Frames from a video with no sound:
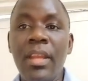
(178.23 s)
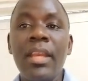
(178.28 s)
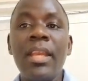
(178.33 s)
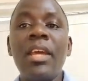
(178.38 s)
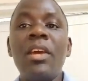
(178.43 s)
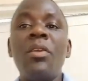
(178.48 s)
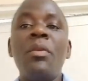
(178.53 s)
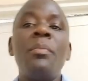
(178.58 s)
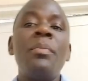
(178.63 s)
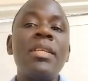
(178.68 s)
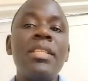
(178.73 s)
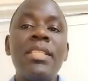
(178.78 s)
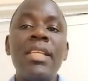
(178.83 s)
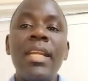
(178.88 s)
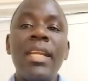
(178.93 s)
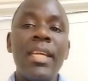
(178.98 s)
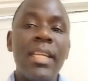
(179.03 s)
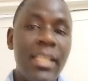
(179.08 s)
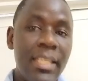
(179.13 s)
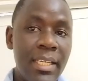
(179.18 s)
they will be
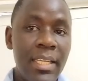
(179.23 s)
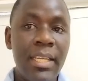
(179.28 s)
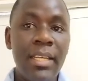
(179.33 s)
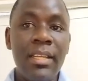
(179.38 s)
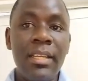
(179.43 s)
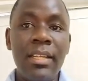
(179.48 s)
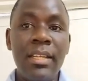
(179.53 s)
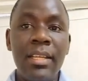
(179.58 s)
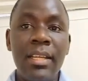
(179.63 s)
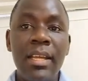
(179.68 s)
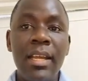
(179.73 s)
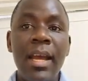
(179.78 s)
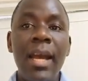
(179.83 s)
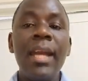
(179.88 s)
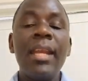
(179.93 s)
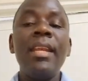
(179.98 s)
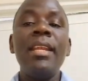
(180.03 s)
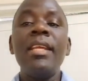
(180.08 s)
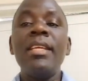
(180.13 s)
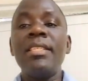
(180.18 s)
selected
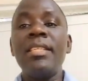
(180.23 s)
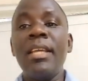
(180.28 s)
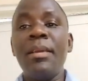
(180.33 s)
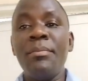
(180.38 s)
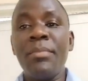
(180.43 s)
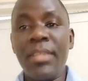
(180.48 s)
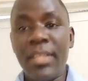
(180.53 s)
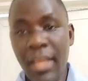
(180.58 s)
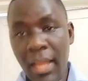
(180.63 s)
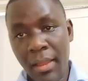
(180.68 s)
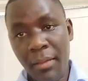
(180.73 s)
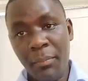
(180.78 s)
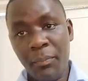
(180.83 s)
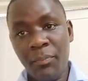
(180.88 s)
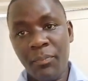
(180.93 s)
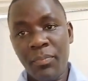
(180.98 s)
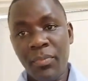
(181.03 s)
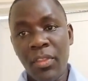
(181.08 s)
at the same time.